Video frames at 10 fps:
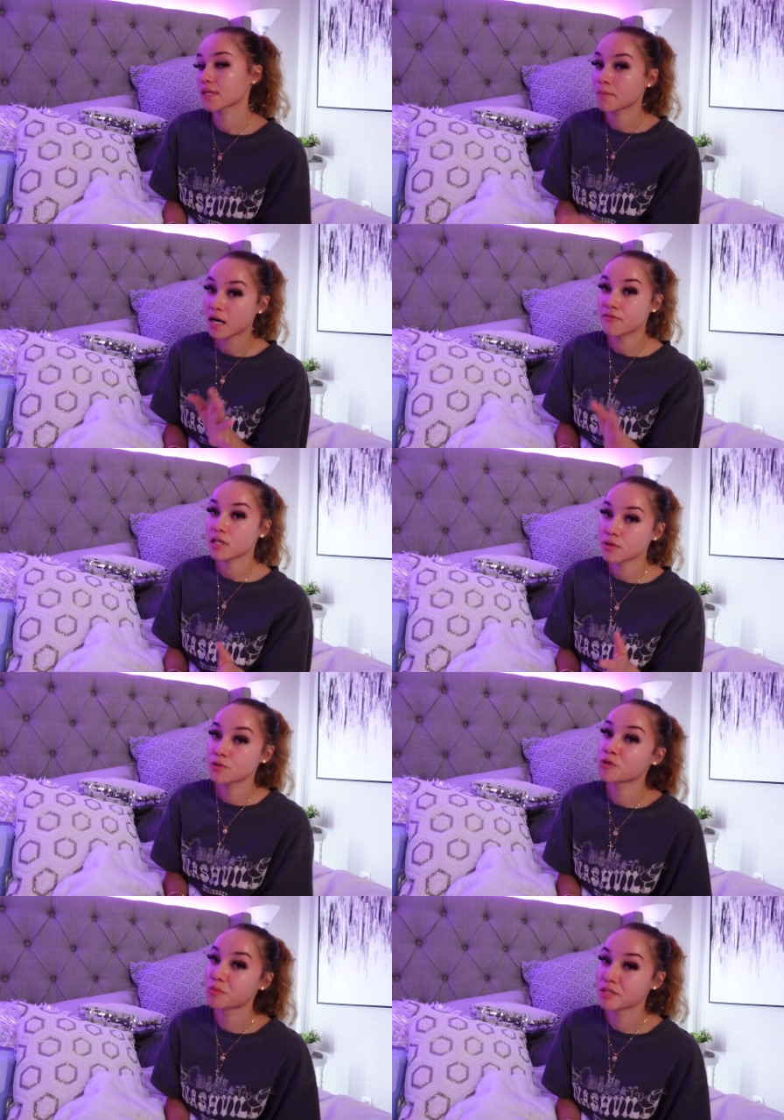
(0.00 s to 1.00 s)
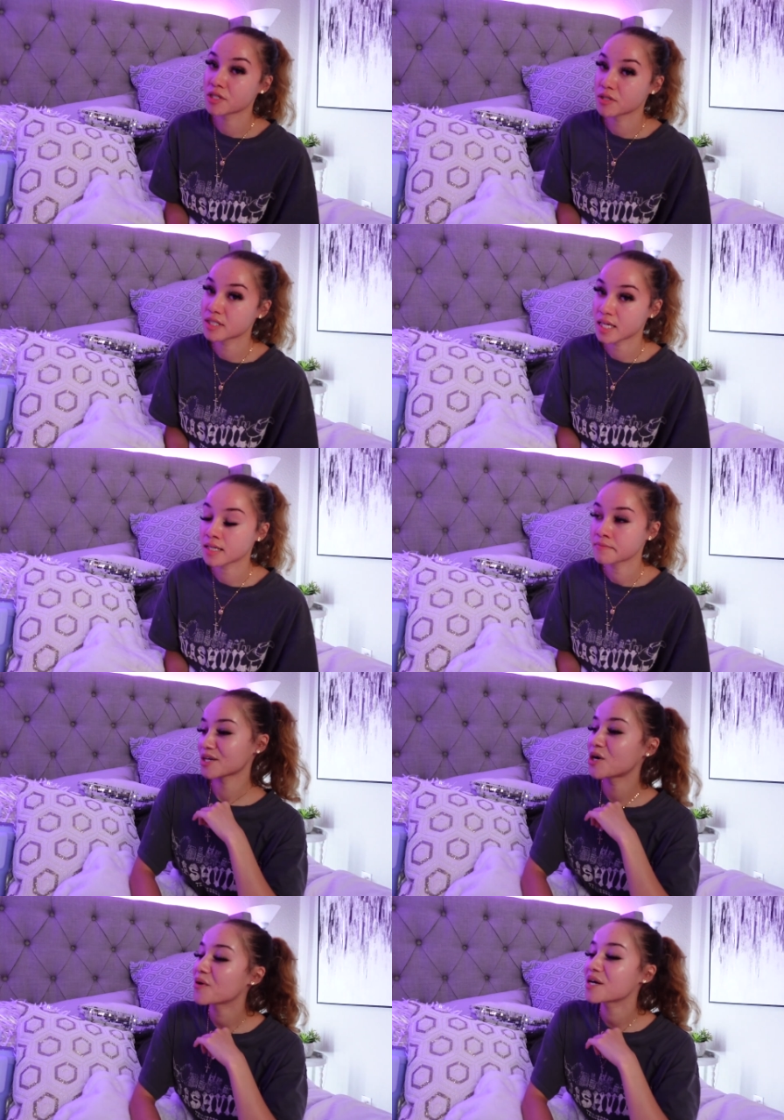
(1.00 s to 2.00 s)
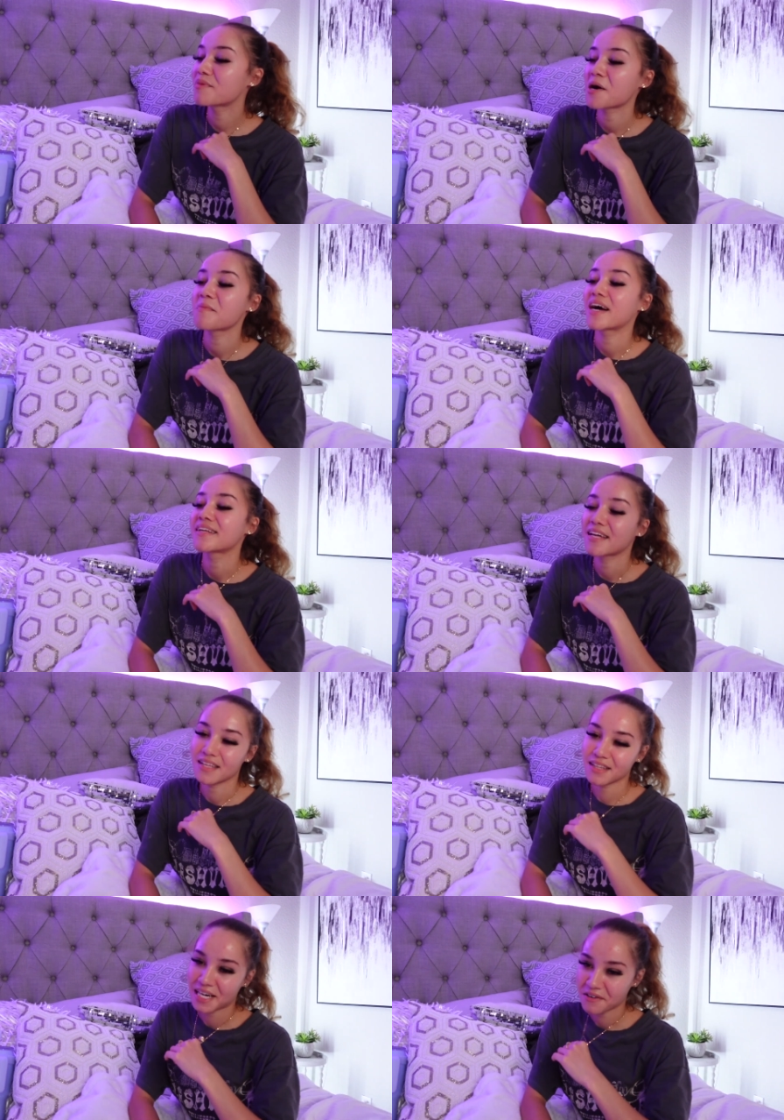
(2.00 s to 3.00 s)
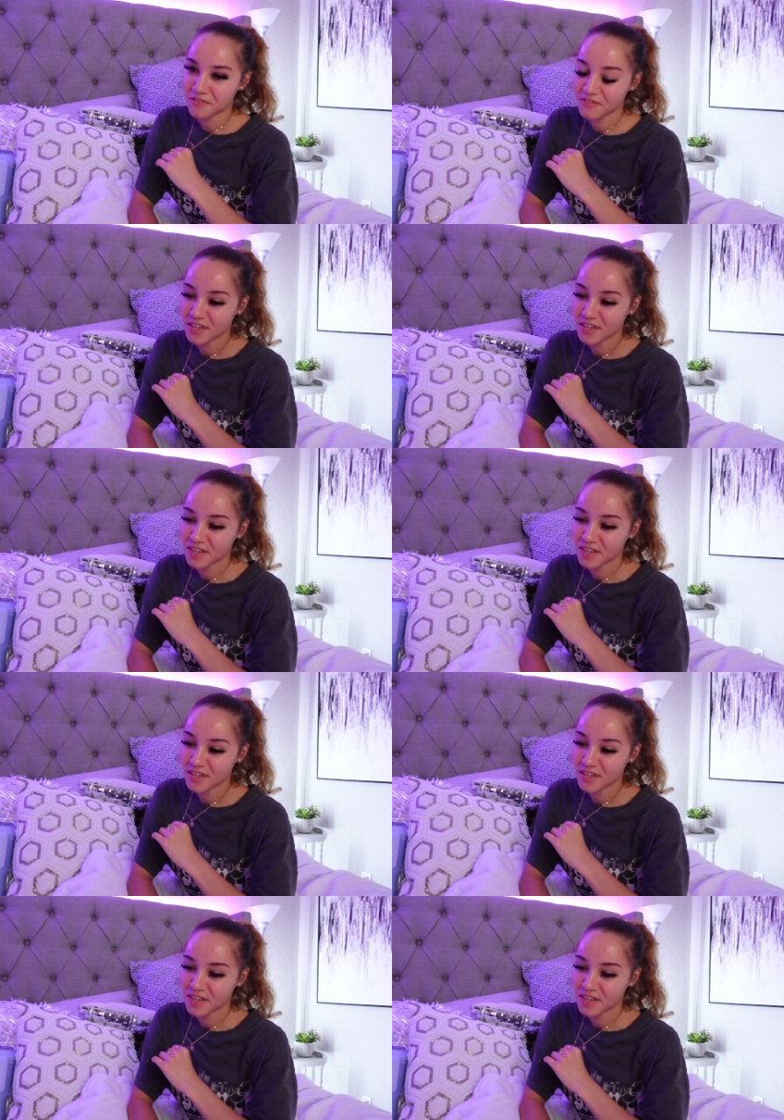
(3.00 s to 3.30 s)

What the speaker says: my fellow YouTubers understand. Going about my daily life